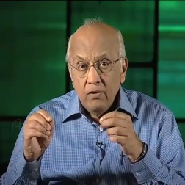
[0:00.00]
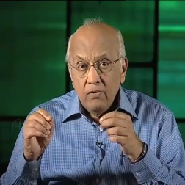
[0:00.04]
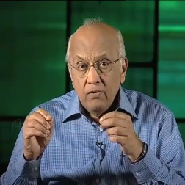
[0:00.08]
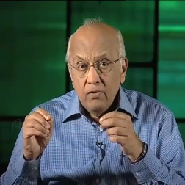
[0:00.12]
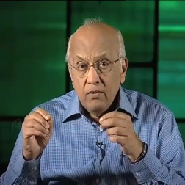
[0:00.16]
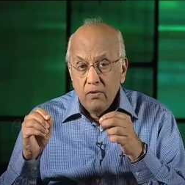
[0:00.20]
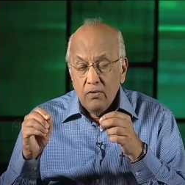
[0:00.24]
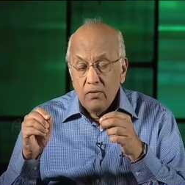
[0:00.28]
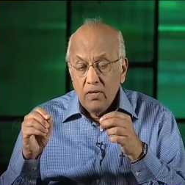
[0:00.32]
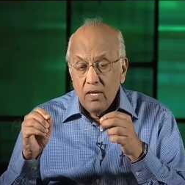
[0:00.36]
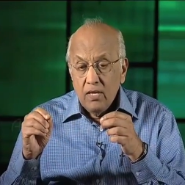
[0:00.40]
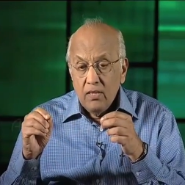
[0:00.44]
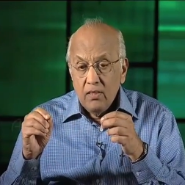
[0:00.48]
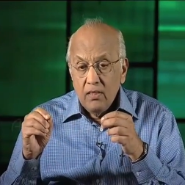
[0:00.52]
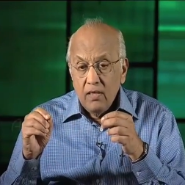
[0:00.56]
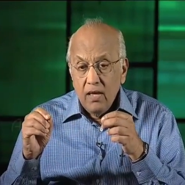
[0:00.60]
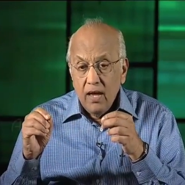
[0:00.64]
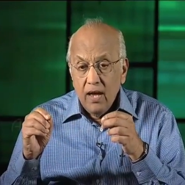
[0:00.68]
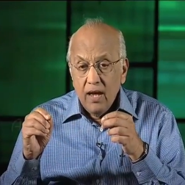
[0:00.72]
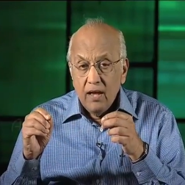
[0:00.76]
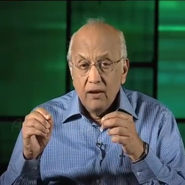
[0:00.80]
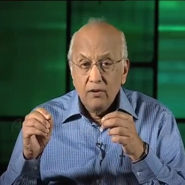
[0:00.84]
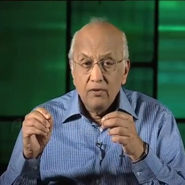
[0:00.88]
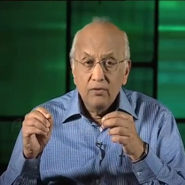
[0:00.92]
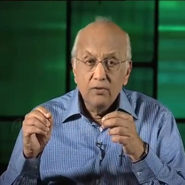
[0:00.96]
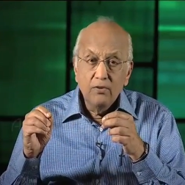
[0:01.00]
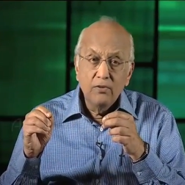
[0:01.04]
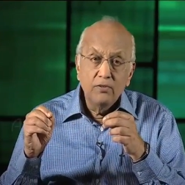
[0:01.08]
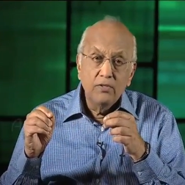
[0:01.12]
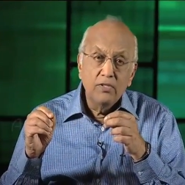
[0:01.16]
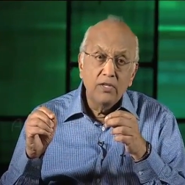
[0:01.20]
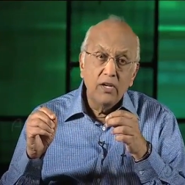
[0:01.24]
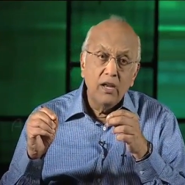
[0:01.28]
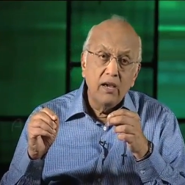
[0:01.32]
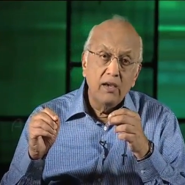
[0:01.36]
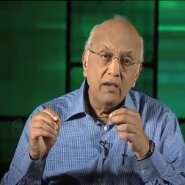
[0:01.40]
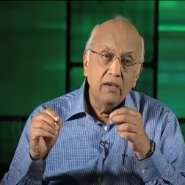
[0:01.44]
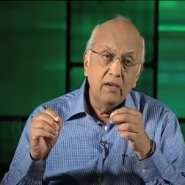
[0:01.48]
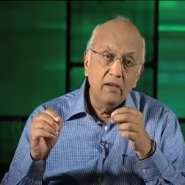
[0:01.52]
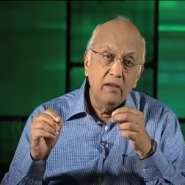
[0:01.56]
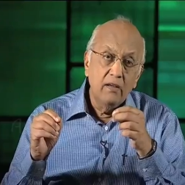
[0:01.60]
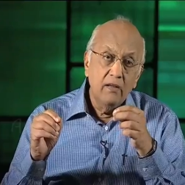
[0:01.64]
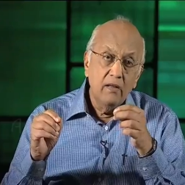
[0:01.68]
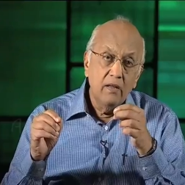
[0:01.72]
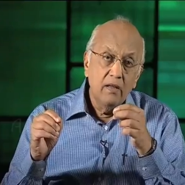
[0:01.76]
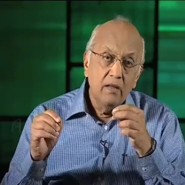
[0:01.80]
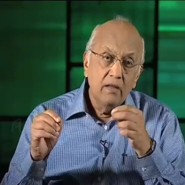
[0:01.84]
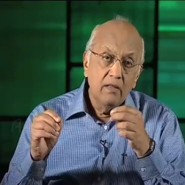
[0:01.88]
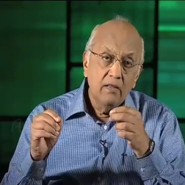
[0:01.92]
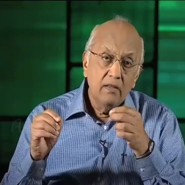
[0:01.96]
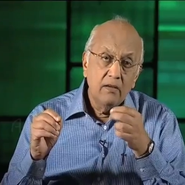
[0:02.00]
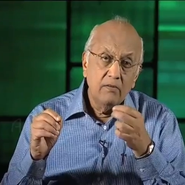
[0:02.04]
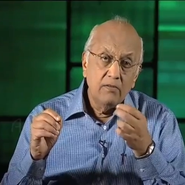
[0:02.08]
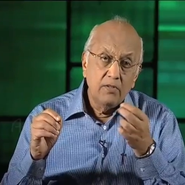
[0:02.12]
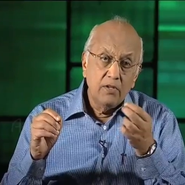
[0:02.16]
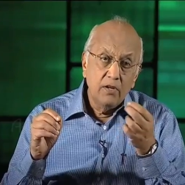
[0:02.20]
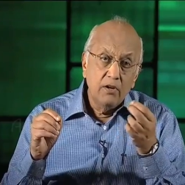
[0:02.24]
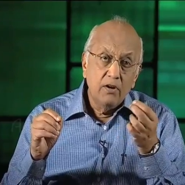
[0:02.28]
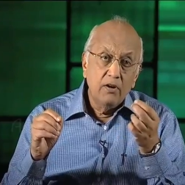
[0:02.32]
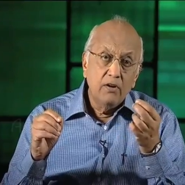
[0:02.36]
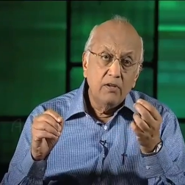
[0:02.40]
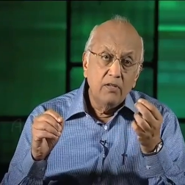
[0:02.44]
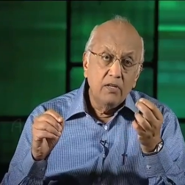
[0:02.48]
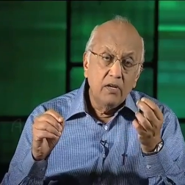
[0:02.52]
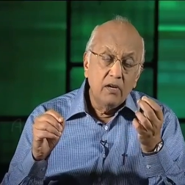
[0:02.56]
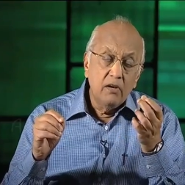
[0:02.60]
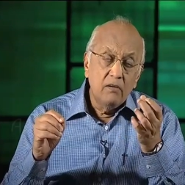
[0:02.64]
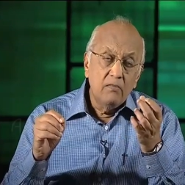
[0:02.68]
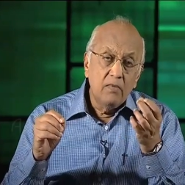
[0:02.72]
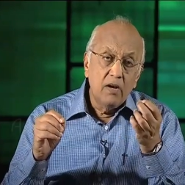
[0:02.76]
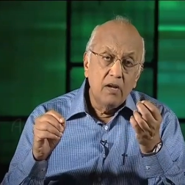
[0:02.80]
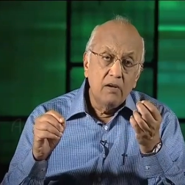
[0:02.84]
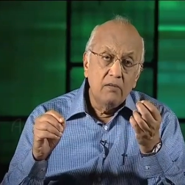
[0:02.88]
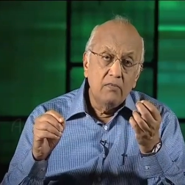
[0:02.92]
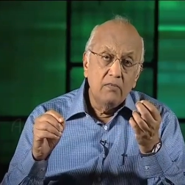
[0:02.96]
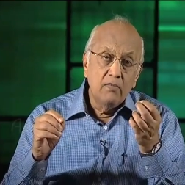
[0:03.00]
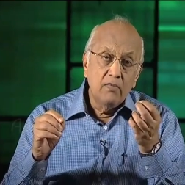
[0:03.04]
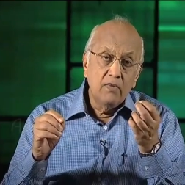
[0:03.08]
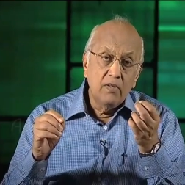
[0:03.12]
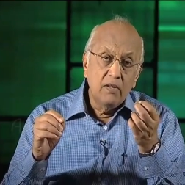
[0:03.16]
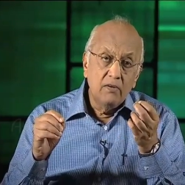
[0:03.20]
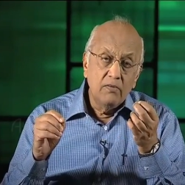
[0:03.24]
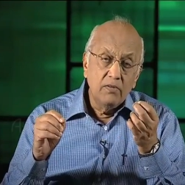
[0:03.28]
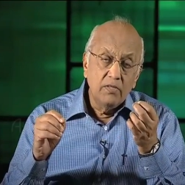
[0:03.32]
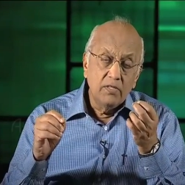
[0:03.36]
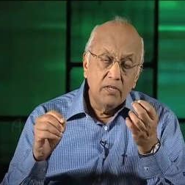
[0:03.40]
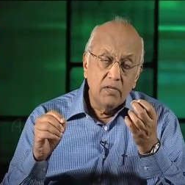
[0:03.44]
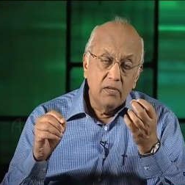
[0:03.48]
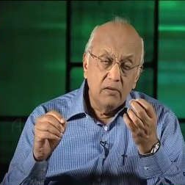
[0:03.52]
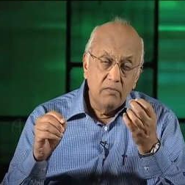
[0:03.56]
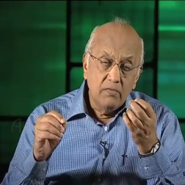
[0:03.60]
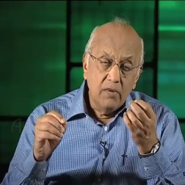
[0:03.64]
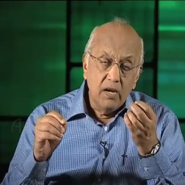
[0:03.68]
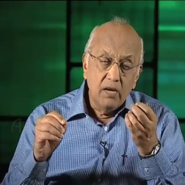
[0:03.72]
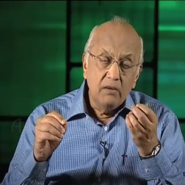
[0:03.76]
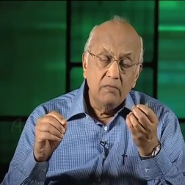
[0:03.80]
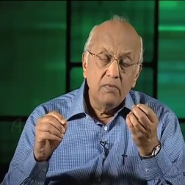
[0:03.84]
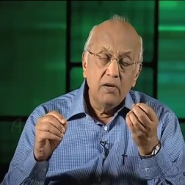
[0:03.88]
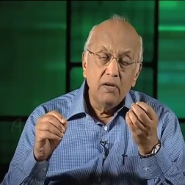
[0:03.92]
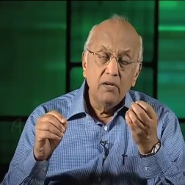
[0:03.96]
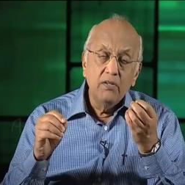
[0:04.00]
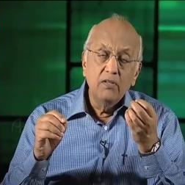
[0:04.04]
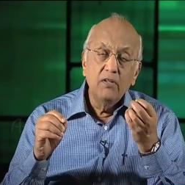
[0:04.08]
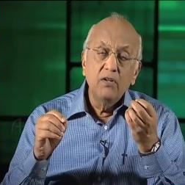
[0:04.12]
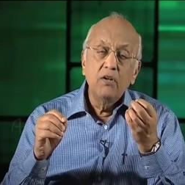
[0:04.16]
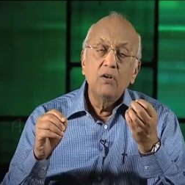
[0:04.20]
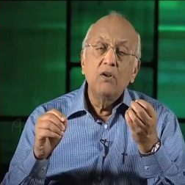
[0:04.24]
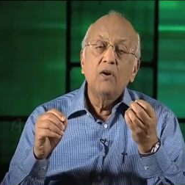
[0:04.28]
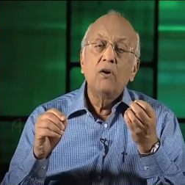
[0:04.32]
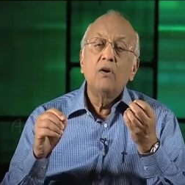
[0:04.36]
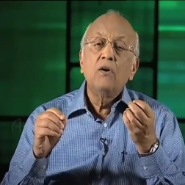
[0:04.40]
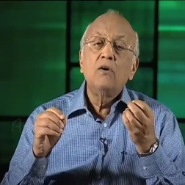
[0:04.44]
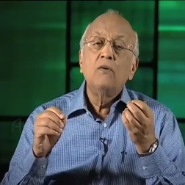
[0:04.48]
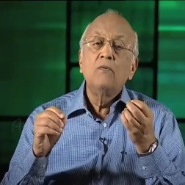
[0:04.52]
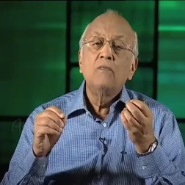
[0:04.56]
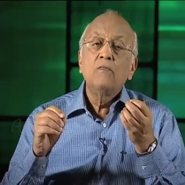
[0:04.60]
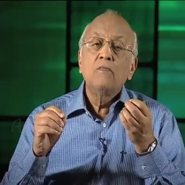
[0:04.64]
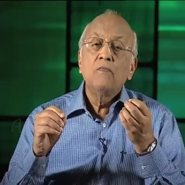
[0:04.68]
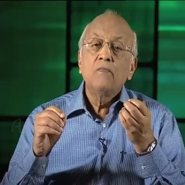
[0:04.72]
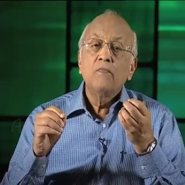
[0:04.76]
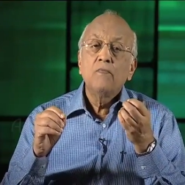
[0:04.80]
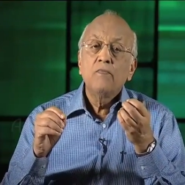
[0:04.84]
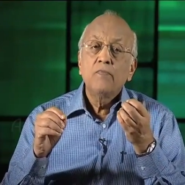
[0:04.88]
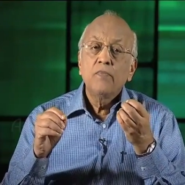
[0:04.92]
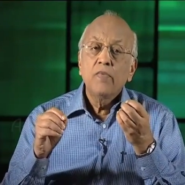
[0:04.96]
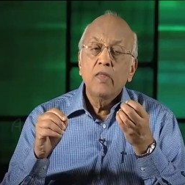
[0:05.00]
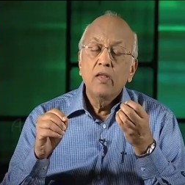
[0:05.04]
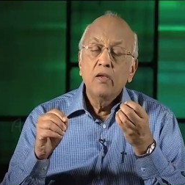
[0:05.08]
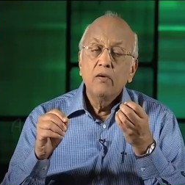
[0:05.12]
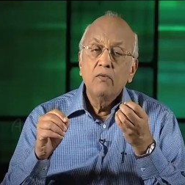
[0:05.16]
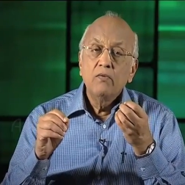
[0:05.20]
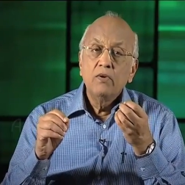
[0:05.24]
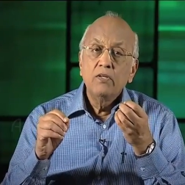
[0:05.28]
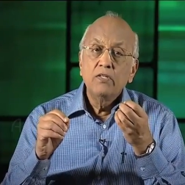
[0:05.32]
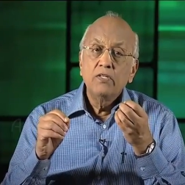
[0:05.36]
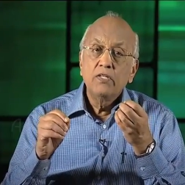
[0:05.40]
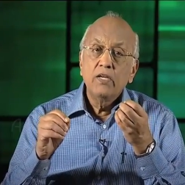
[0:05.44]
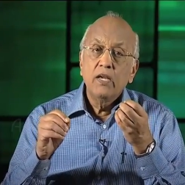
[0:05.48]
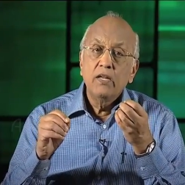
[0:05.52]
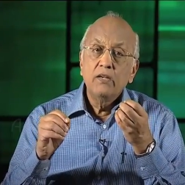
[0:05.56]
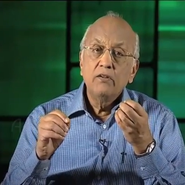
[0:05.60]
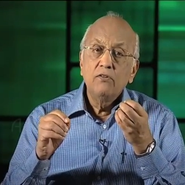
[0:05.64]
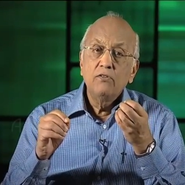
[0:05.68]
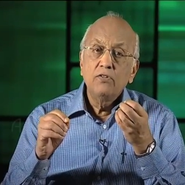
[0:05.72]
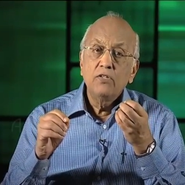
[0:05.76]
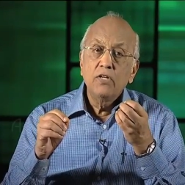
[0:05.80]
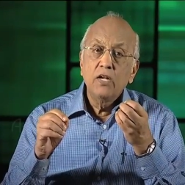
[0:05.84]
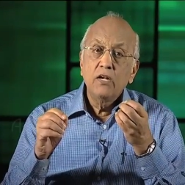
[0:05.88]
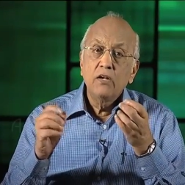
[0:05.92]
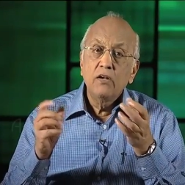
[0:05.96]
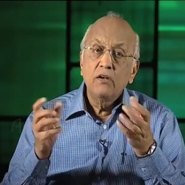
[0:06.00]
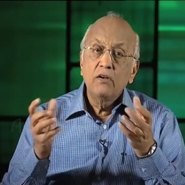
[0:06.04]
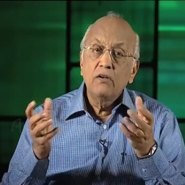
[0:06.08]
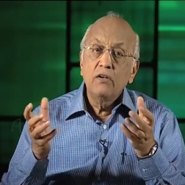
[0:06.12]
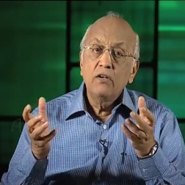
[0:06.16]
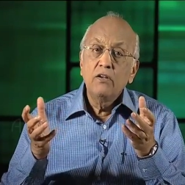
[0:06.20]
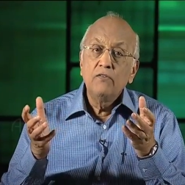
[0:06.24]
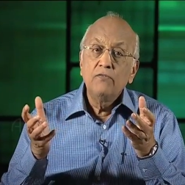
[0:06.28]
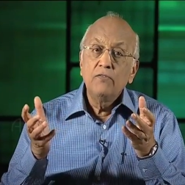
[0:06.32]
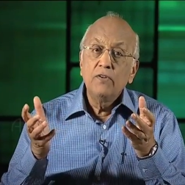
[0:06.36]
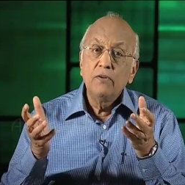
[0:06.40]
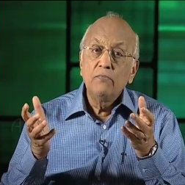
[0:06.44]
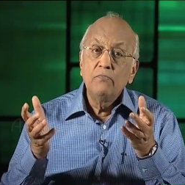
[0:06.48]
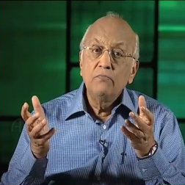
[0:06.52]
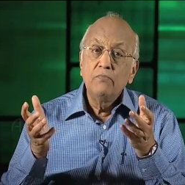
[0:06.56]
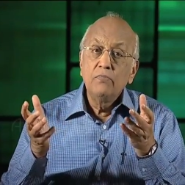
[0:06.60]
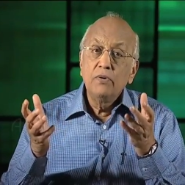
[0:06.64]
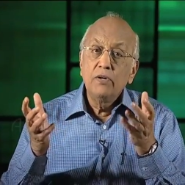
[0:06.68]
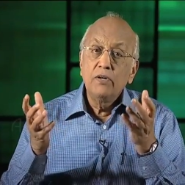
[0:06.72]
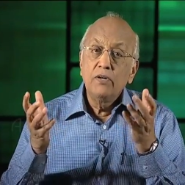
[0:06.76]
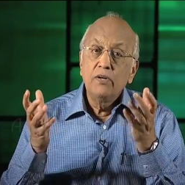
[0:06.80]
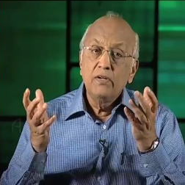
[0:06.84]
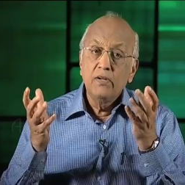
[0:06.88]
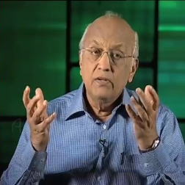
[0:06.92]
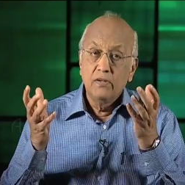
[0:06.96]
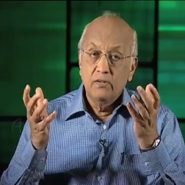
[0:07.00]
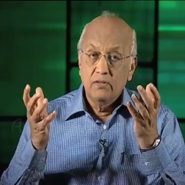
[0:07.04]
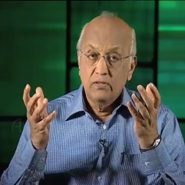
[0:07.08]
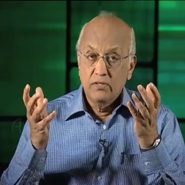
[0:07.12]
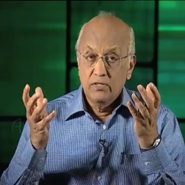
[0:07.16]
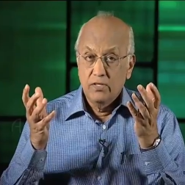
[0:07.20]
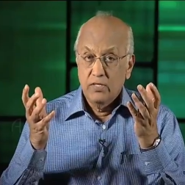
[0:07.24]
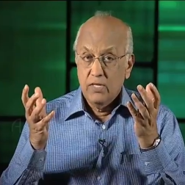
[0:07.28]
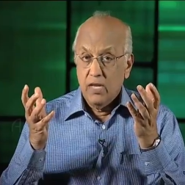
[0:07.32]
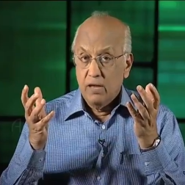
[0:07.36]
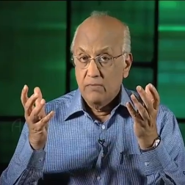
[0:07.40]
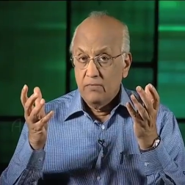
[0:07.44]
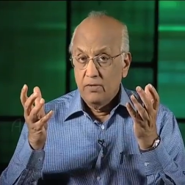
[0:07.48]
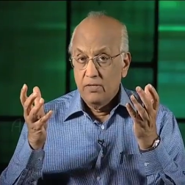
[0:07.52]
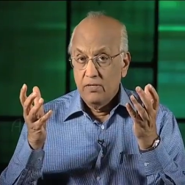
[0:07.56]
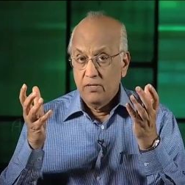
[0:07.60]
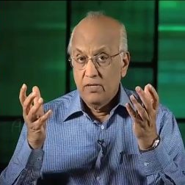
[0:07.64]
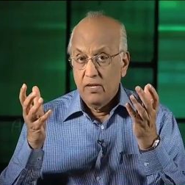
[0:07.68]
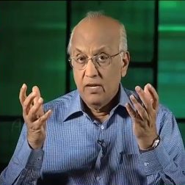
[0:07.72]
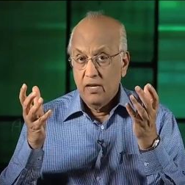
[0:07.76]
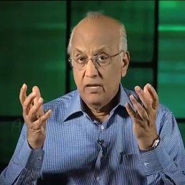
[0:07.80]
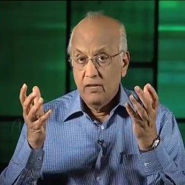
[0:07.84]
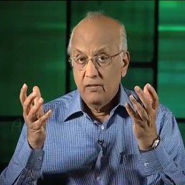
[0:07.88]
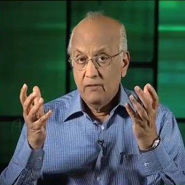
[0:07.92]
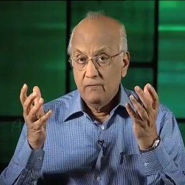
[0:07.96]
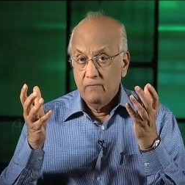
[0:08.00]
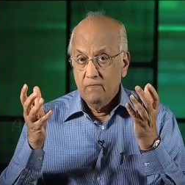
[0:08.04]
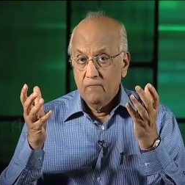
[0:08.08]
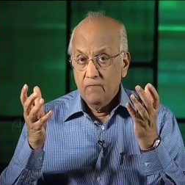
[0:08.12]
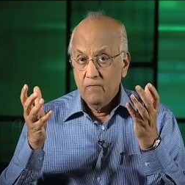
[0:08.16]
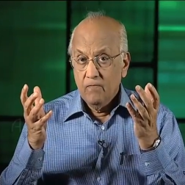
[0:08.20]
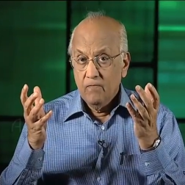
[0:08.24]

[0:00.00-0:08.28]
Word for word: Do you know they, they had rules like there was a law in the command, there was a commandment in the law which said you shall not lift a burden on the Sabbath day.